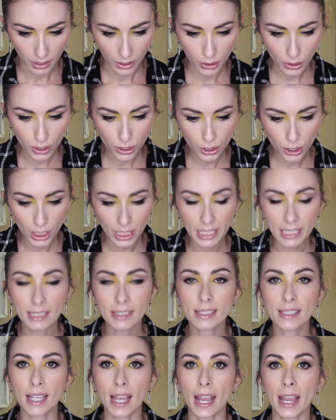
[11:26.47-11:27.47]
Good
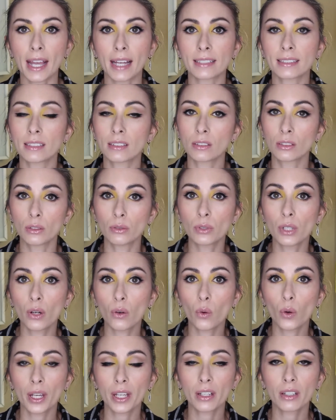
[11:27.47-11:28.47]
Genes and Luna
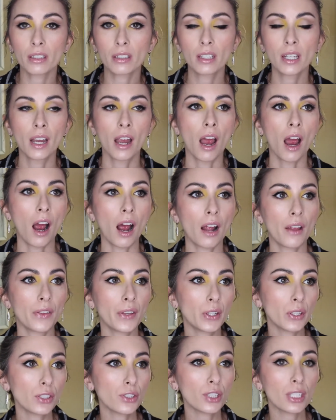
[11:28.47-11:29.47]
Oil.
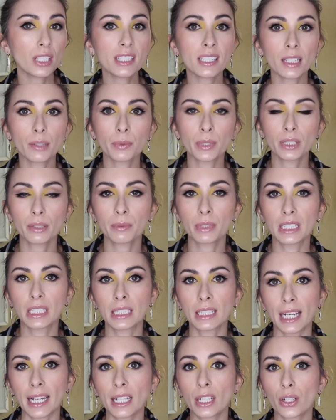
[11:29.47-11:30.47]
The Good Genes I really, really
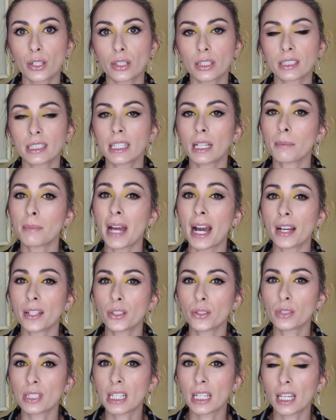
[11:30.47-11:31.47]
like. Currently I'm not
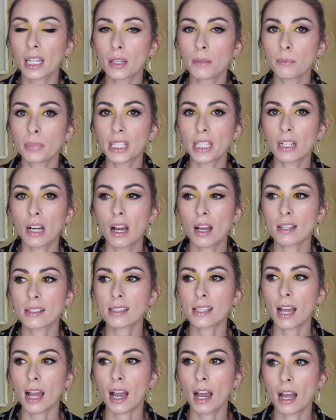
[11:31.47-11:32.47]
using it
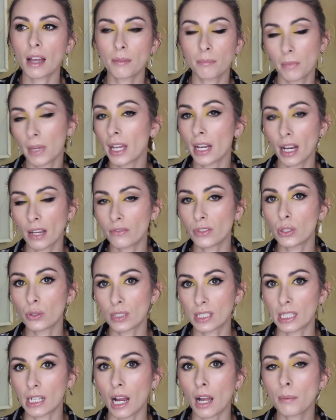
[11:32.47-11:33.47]
because, and I've
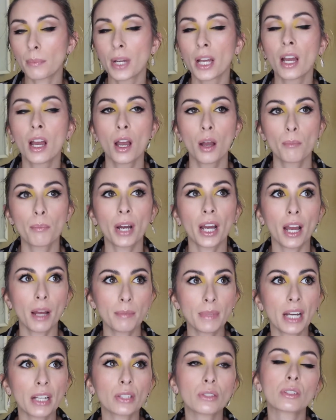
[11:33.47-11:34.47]
used it up, but
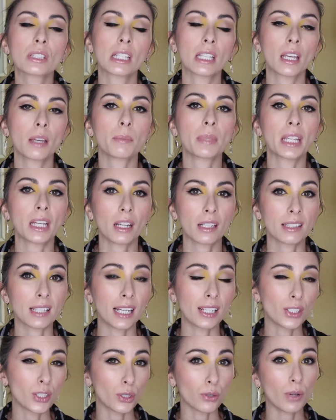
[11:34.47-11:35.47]
I'm not using it because
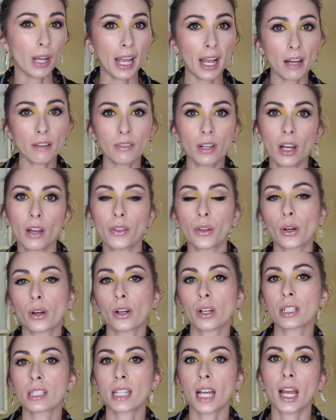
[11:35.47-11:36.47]
I do have
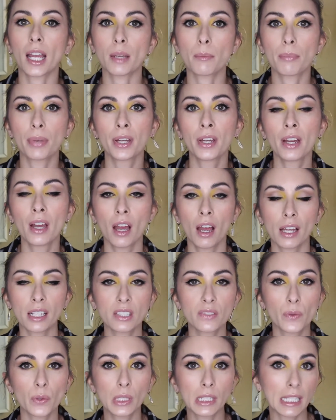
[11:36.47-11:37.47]
other type
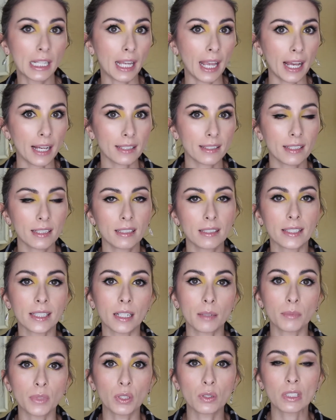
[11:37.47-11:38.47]
exfoliating acids that
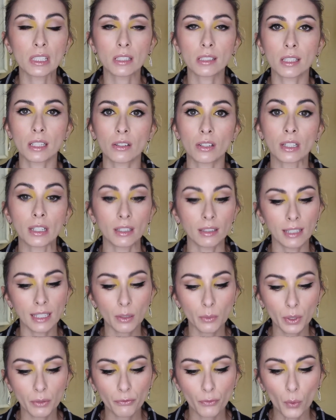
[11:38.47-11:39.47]
I'm using that are in a
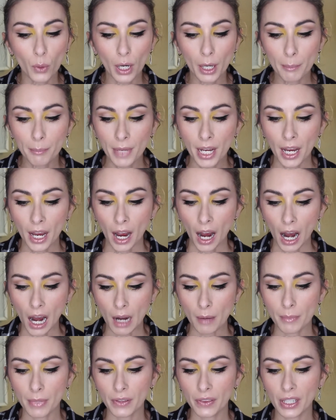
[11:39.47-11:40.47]
liquid form.
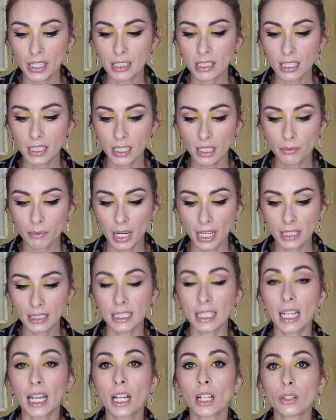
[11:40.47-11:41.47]
The Sunday
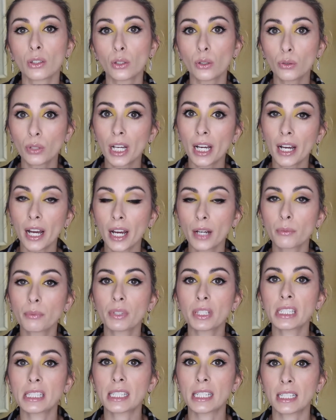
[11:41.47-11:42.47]
Riley Luna, I
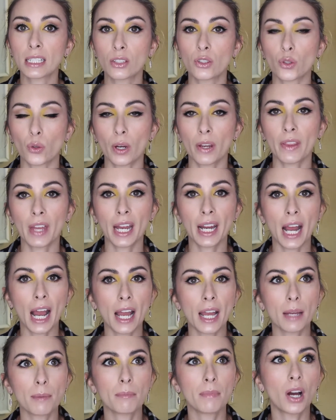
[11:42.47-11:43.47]
really did enjoy that.
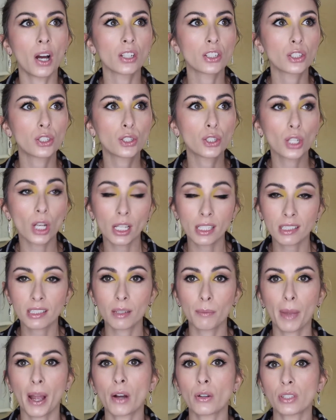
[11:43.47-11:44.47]
I'm just
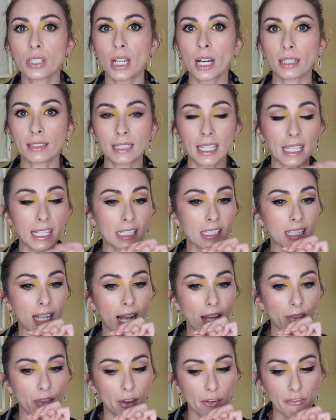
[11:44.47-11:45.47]
about done. Like, it's
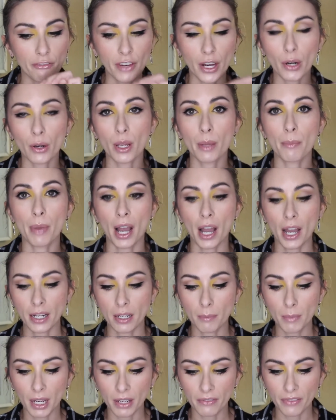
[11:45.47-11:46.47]
at the very
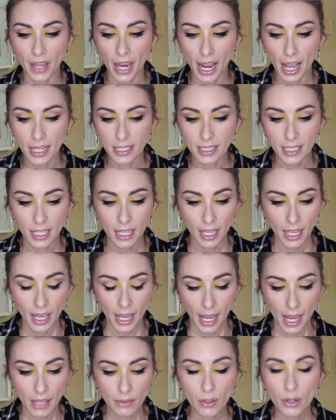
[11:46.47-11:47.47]
bottom of that.
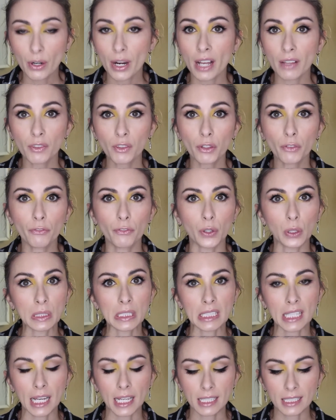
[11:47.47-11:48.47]
And they're not the full
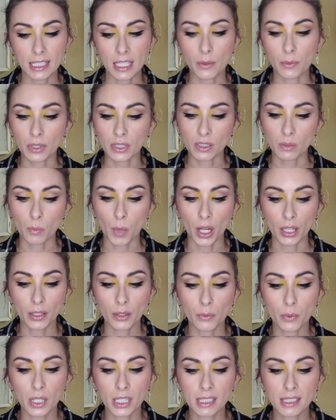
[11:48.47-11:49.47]
size, they were
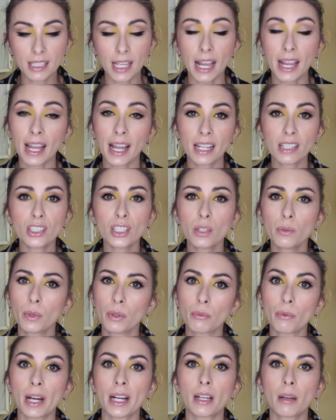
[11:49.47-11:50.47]
smaller ones. I actually
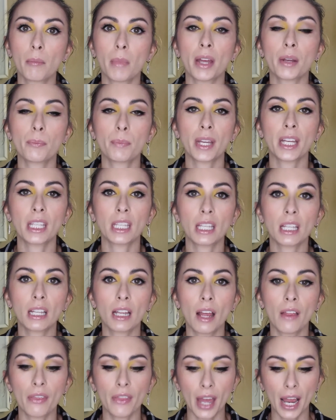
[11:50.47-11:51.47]
would recommend
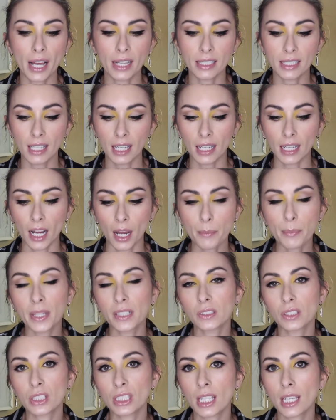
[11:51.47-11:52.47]
picking that kit up.
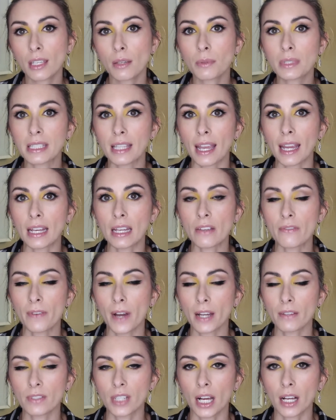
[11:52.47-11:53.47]
It looks like it was
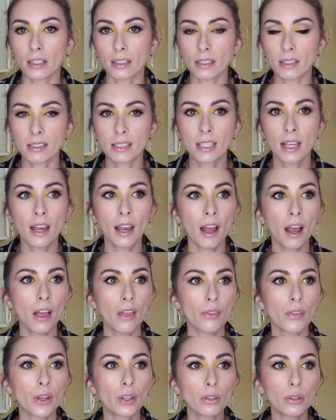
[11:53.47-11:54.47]
$85.
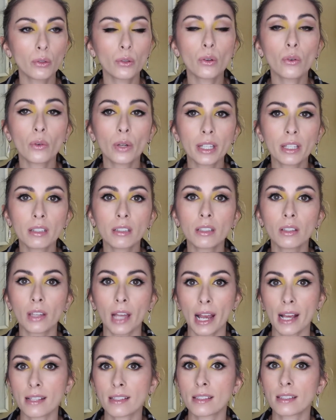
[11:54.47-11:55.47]
The Luna Oil
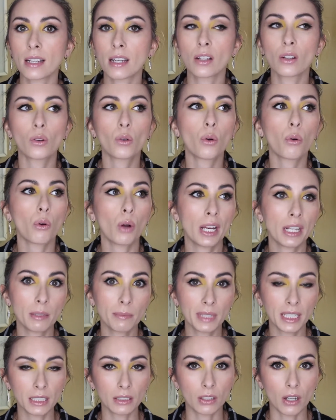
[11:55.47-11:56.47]
lasted quite a
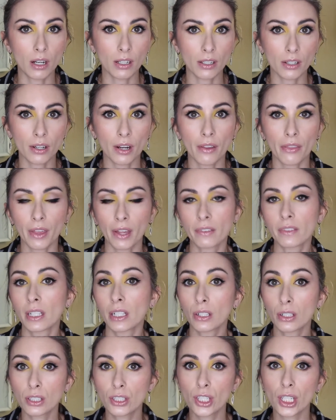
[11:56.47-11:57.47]
bit longer than
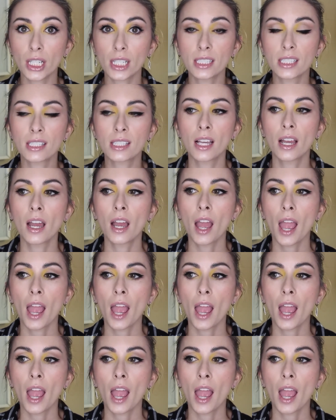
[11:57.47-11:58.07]
the Good Genes.